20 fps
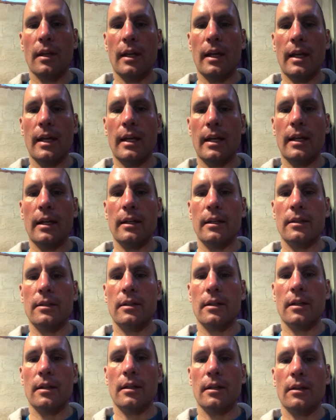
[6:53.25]

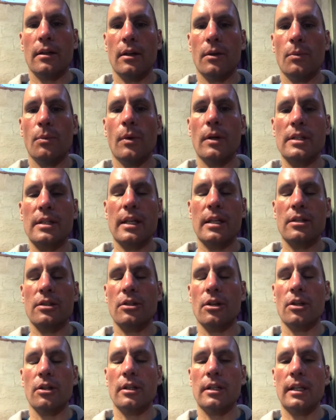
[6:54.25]
And once I
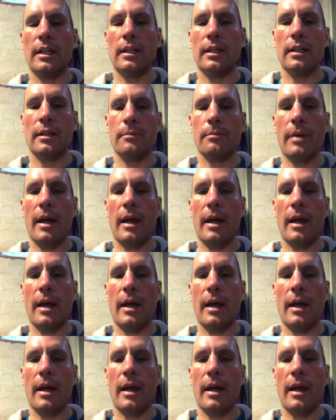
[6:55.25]
start getting